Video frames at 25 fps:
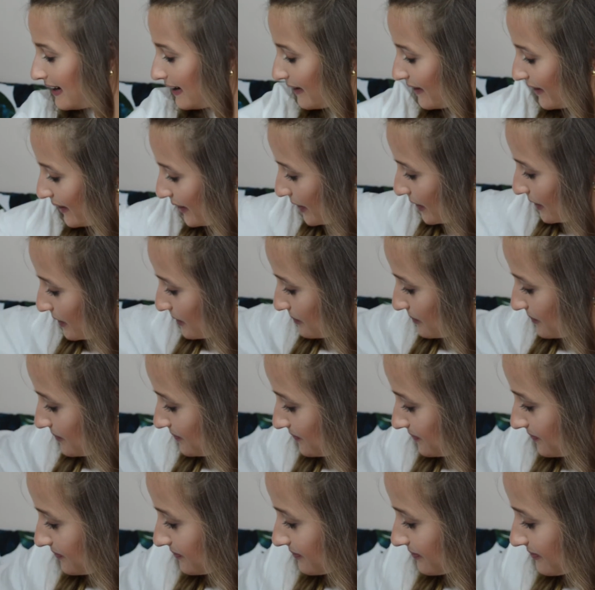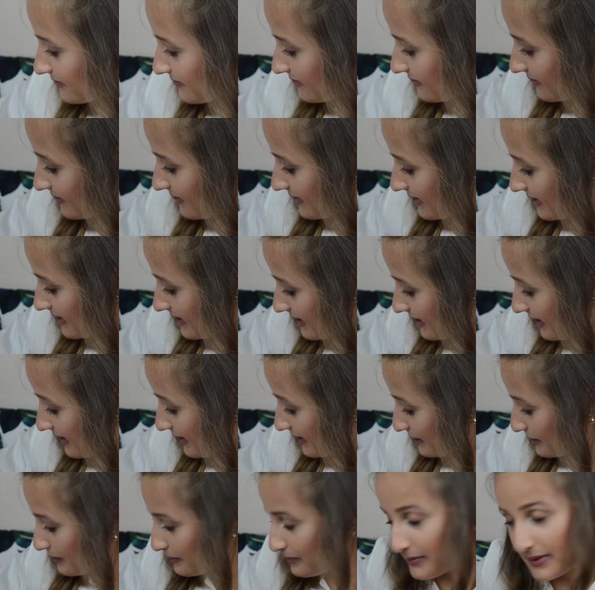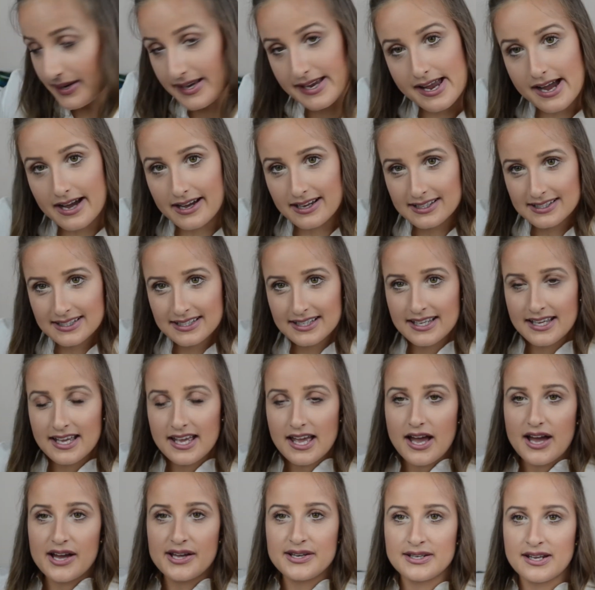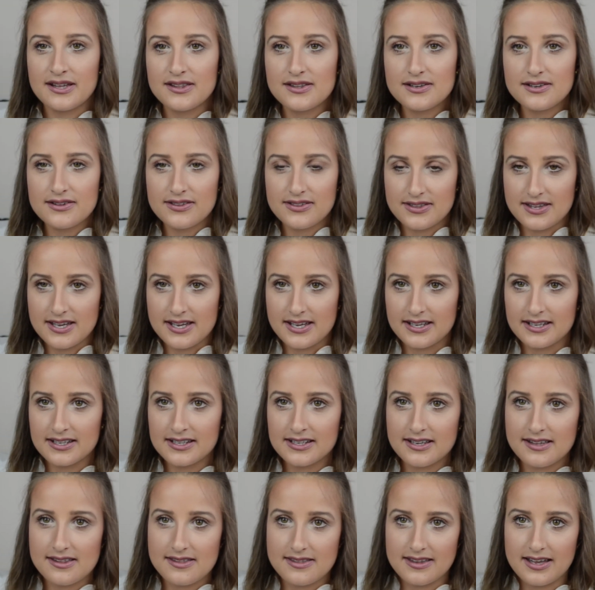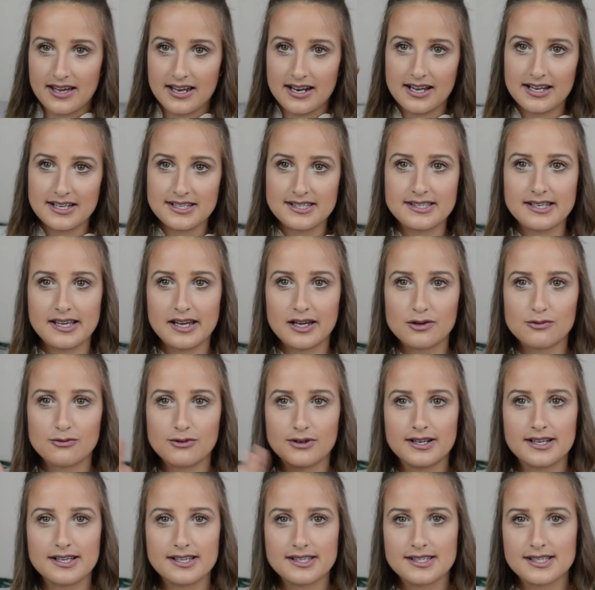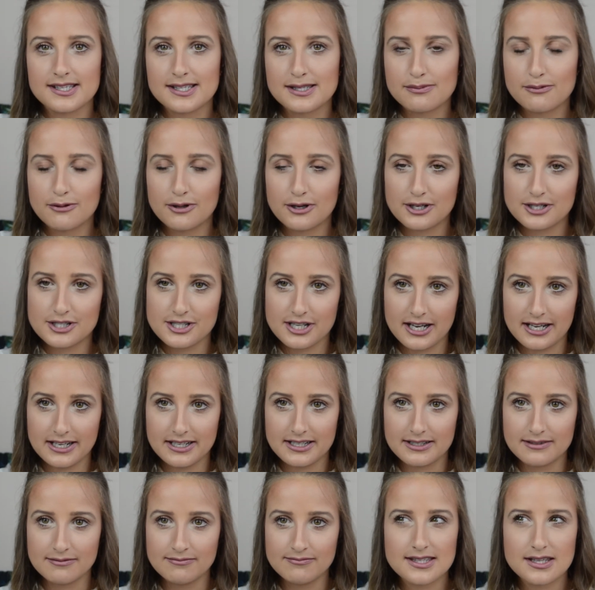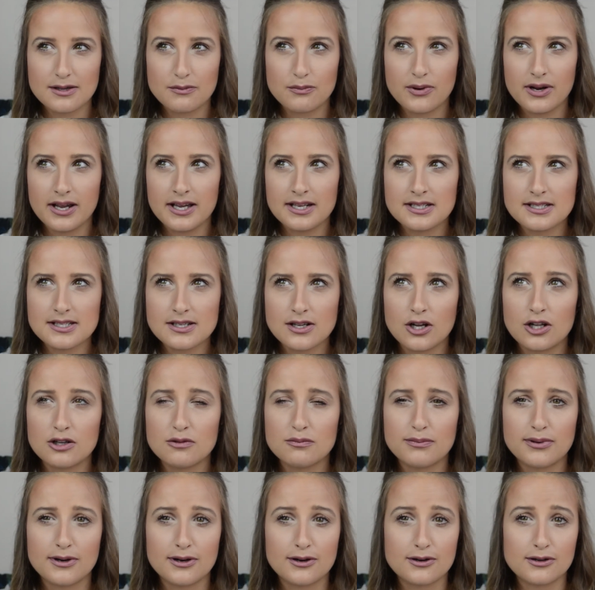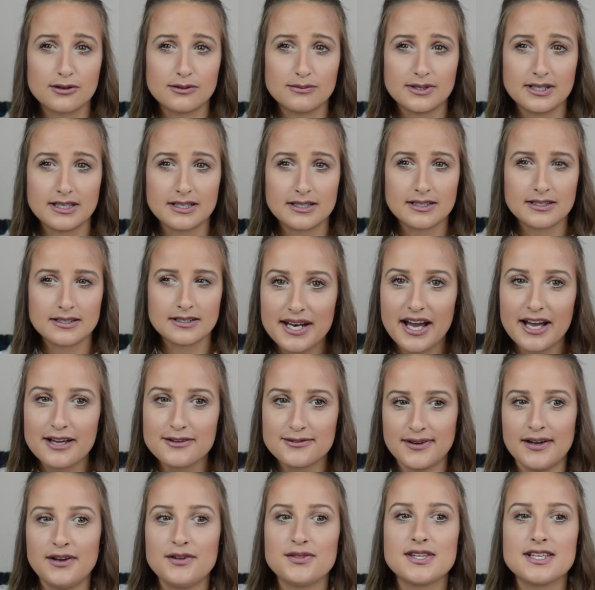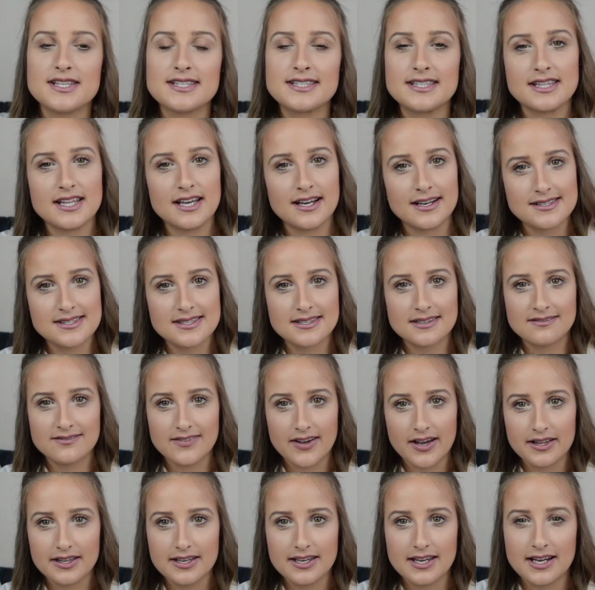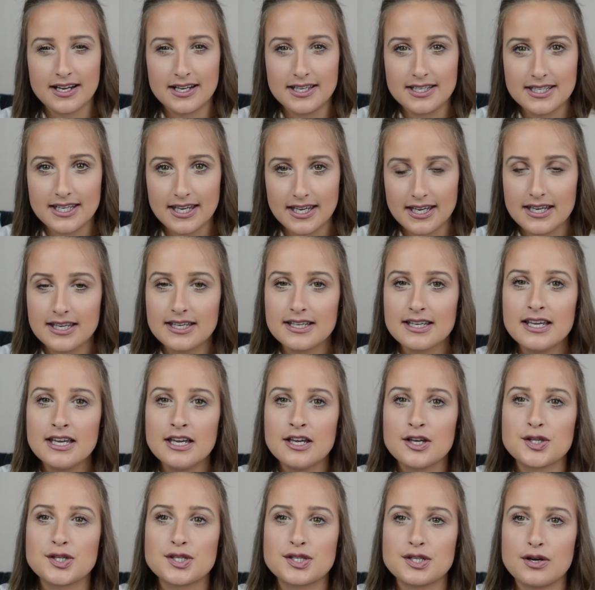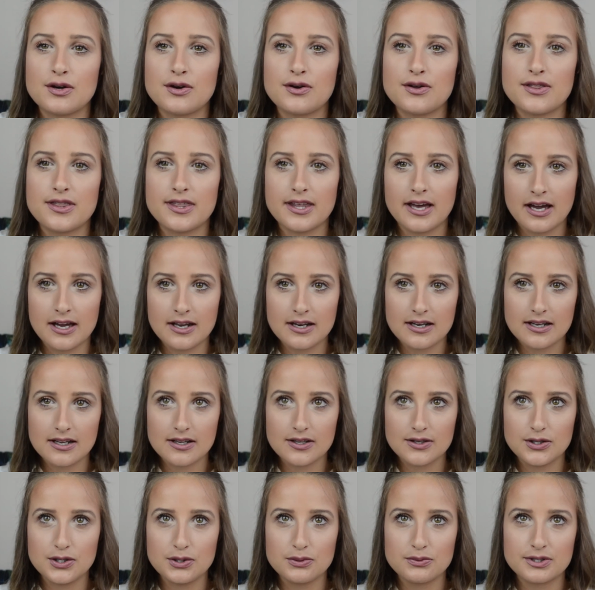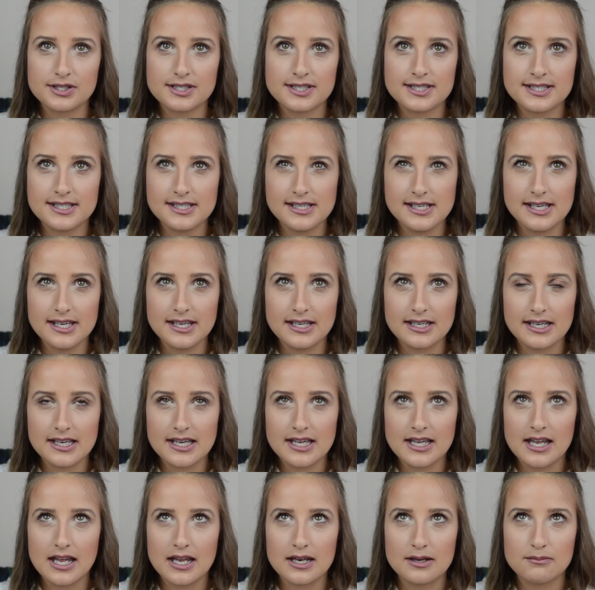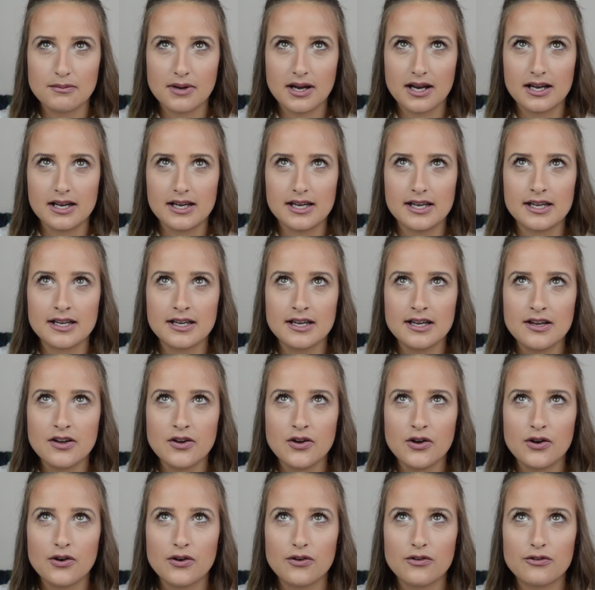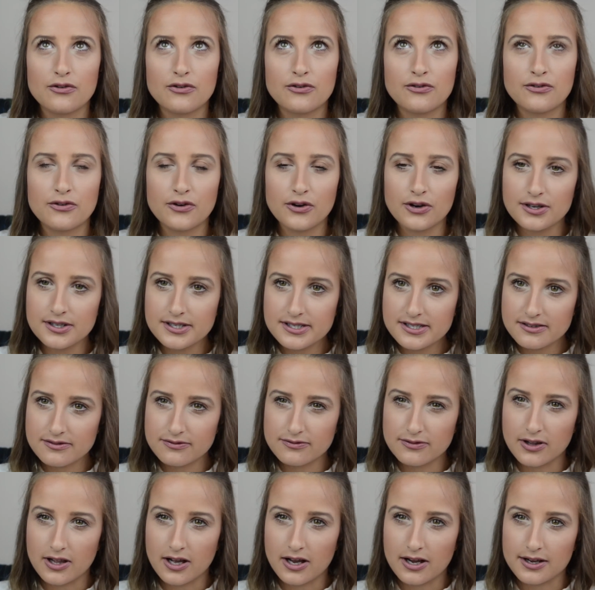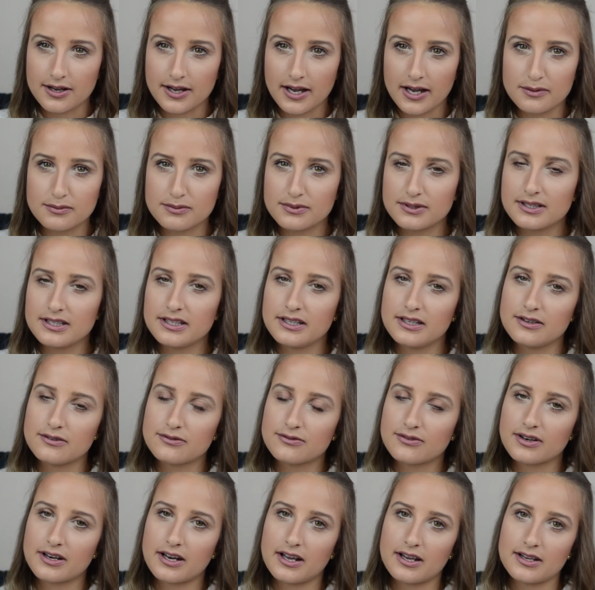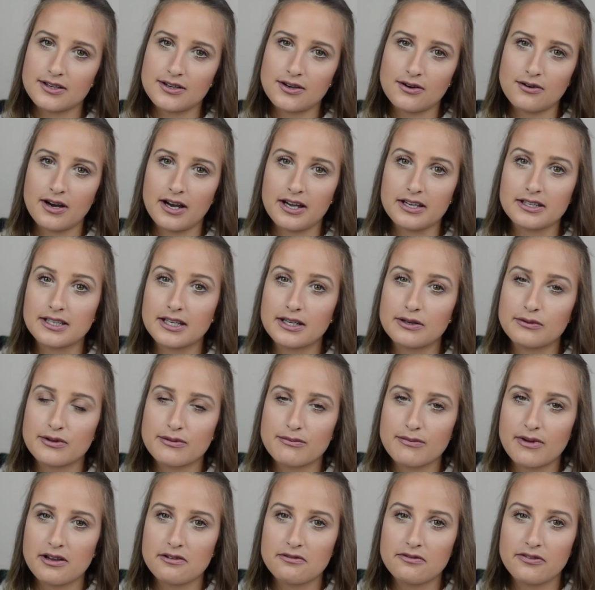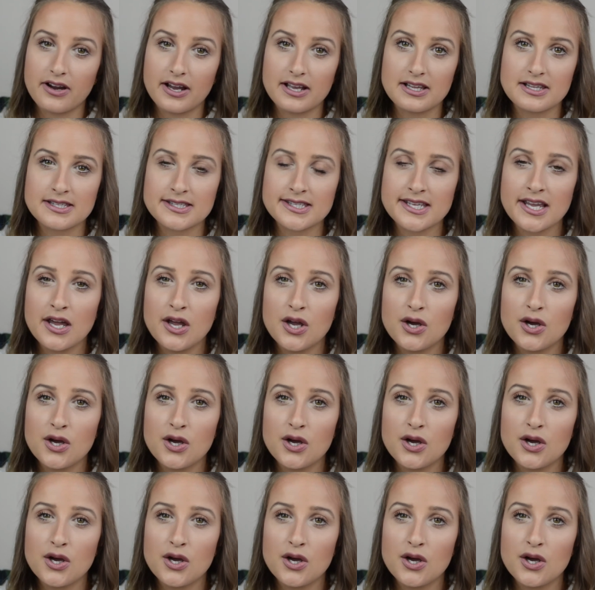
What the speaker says: But yeah, another thing that I said was a splurge item. The brand is called Berkelman. I found these in the Hudson Valley hiking, so that you will see in my first vlog, I believe, when I go hiking with my friends.